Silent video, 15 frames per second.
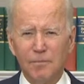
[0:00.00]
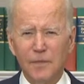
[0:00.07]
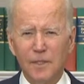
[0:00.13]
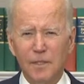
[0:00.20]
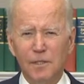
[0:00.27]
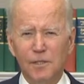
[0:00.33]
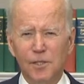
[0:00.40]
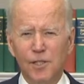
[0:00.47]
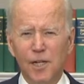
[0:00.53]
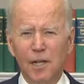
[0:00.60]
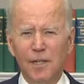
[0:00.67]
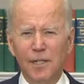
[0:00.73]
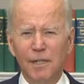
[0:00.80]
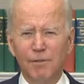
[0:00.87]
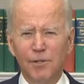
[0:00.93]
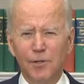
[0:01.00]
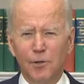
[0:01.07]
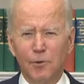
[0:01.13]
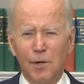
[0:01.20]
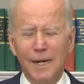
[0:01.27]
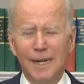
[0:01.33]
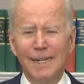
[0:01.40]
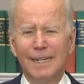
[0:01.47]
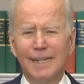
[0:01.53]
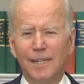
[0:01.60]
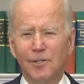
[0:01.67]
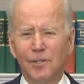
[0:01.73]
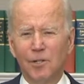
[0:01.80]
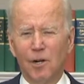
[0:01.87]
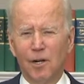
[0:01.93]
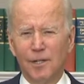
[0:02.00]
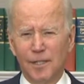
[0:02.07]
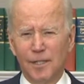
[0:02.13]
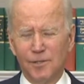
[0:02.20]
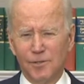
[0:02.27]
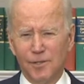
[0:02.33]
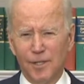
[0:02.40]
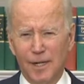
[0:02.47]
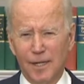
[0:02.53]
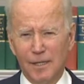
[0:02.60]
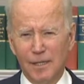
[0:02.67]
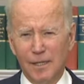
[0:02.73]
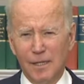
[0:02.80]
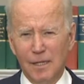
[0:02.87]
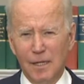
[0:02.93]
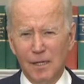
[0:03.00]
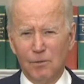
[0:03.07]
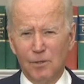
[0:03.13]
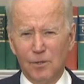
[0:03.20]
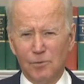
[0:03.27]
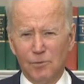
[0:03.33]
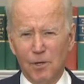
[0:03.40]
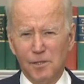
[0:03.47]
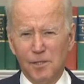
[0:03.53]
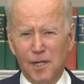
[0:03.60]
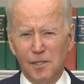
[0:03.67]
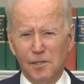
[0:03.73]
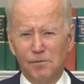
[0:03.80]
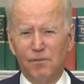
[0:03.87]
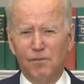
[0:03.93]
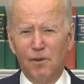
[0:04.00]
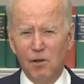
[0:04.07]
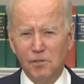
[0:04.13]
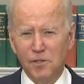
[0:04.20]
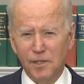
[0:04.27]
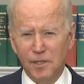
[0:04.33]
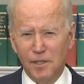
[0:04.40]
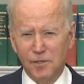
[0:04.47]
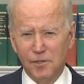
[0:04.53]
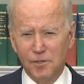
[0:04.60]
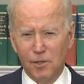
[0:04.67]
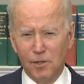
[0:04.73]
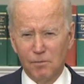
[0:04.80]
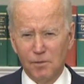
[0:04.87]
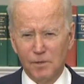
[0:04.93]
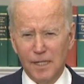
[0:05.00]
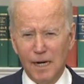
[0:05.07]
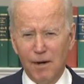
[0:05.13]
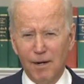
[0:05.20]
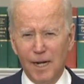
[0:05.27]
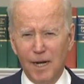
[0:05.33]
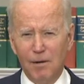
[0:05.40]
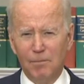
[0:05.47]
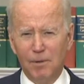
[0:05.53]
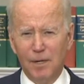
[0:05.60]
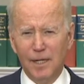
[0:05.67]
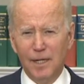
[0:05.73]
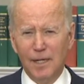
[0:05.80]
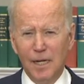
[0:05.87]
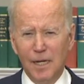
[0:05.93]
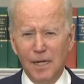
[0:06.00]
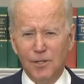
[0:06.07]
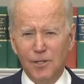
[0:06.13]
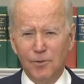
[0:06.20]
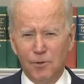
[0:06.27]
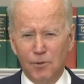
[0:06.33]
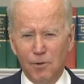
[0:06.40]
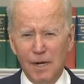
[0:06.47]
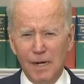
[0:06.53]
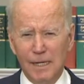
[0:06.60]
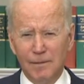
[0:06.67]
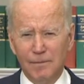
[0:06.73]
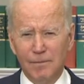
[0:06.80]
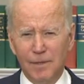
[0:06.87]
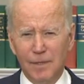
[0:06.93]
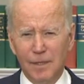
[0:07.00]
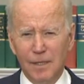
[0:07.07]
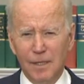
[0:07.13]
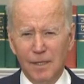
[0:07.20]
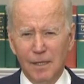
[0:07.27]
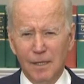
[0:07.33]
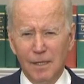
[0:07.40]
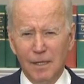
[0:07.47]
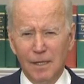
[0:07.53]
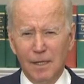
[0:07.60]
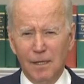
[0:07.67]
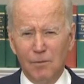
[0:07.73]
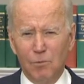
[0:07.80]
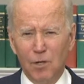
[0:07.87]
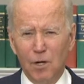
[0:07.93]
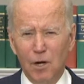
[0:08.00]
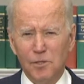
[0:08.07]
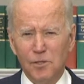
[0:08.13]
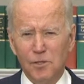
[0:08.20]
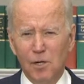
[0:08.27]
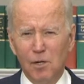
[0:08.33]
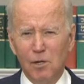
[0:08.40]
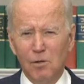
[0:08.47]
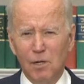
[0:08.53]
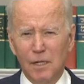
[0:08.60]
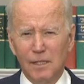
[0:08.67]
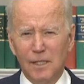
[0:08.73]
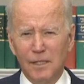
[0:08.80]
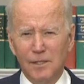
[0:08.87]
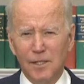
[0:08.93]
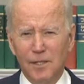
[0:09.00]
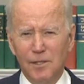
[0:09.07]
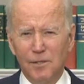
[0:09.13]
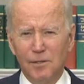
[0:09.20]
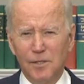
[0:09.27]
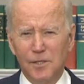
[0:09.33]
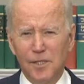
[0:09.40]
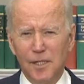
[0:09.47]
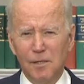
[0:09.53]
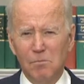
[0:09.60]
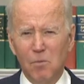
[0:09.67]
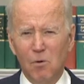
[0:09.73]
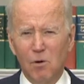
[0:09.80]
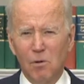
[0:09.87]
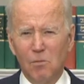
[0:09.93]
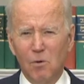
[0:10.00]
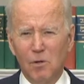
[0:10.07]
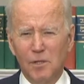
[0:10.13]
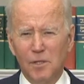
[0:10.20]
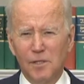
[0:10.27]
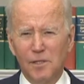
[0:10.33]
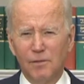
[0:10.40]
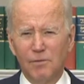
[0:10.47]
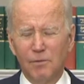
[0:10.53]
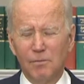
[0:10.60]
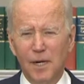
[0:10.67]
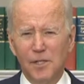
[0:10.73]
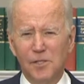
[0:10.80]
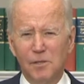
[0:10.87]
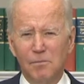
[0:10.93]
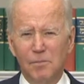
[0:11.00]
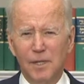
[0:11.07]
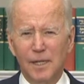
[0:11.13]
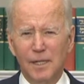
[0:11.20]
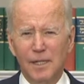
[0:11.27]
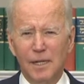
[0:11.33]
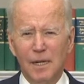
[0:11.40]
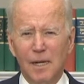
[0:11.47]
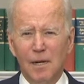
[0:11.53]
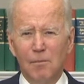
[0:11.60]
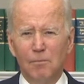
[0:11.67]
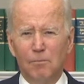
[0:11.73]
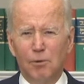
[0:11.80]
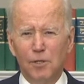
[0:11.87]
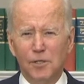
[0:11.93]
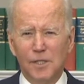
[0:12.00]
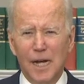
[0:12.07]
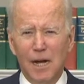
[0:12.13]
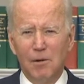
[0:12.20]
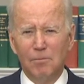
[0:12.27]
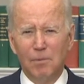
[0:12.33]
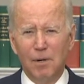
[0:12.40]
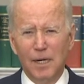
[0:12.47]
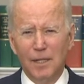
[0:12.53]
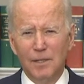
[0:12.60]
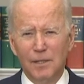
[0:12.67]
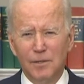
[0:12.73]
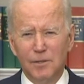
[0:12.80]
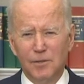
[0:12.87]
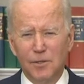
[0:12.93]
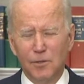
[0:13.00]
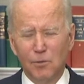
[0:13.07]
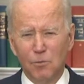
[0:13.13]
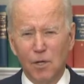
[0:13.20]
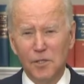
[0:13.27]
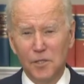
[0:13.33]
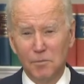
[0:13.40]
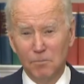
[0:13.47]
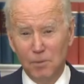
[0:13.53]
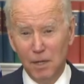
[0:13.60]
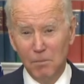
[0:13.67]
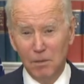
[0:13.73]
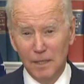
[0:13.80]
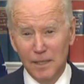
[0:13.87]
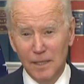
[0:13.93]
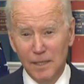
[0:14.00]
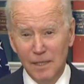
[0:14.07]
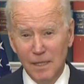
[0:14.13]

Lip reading: a shelling of a Ukrainian kindergarten yesterday, which Russia has falsely asserted was carried out by Ukraine. We also continue to see more and more disinformation being pushed out to the Russian public,